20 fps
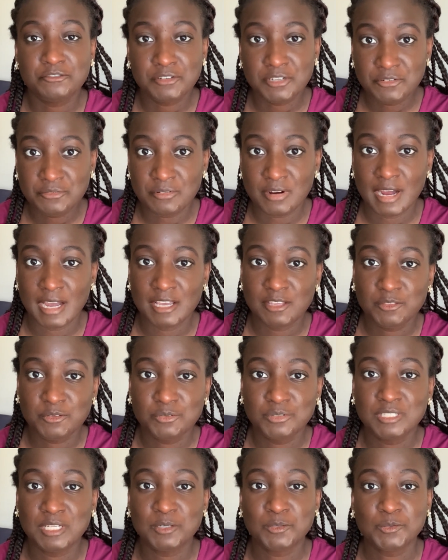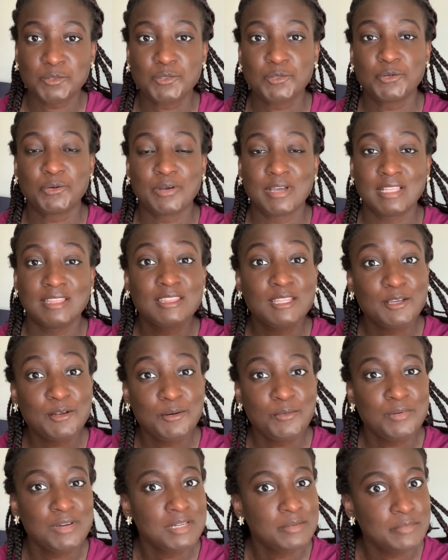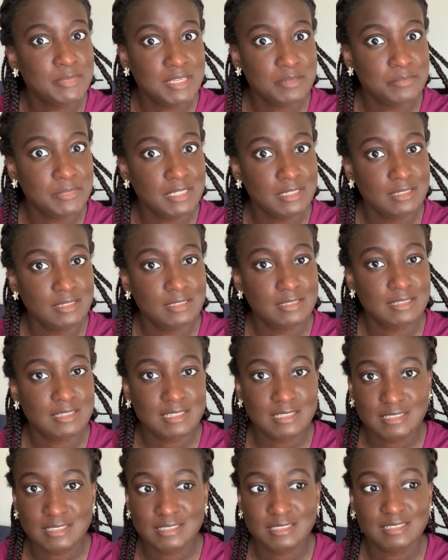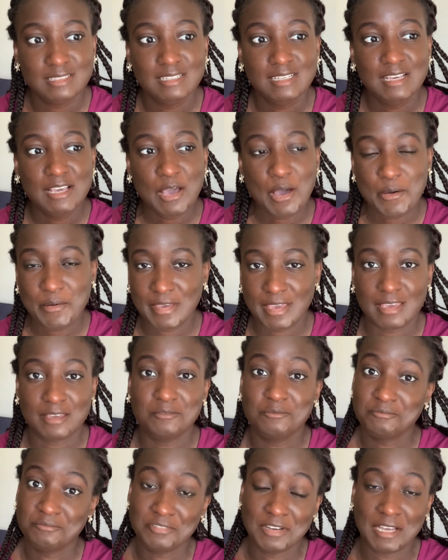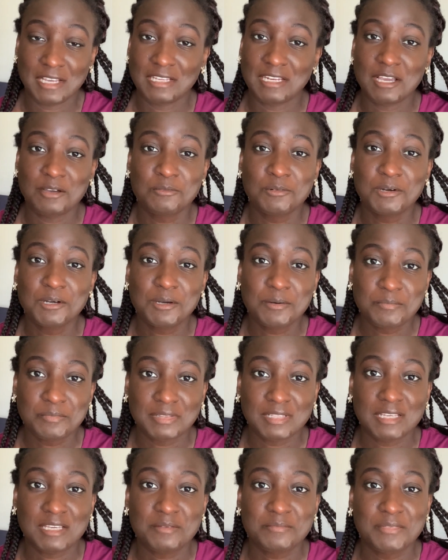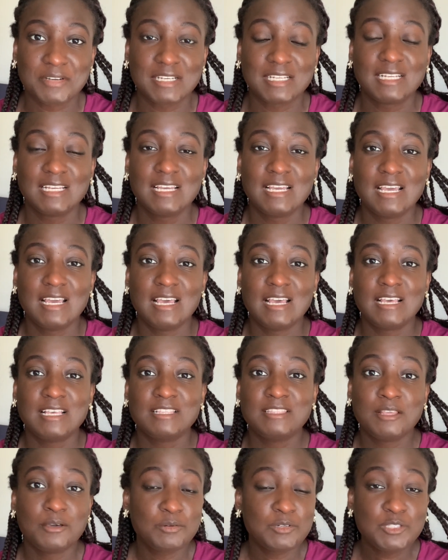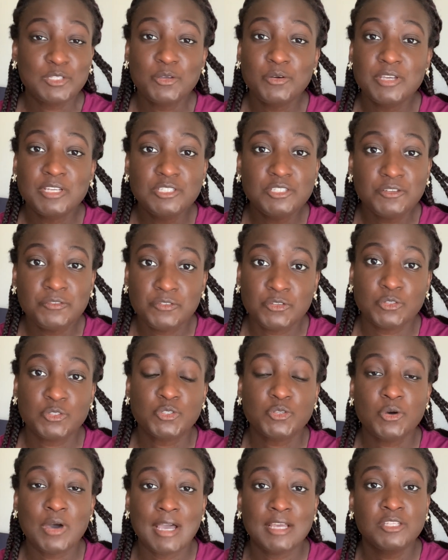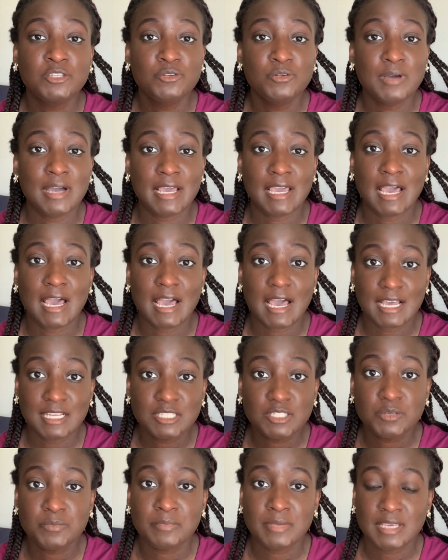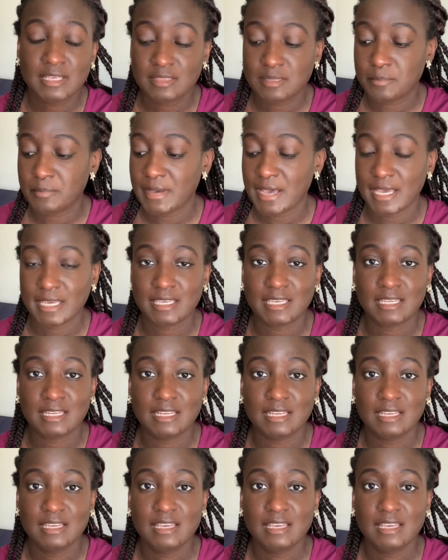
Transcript: ride through dental school, and they don't want to meet me? That's okay, fine, I won't complain. But there was no interview, so I knew I had to make the packet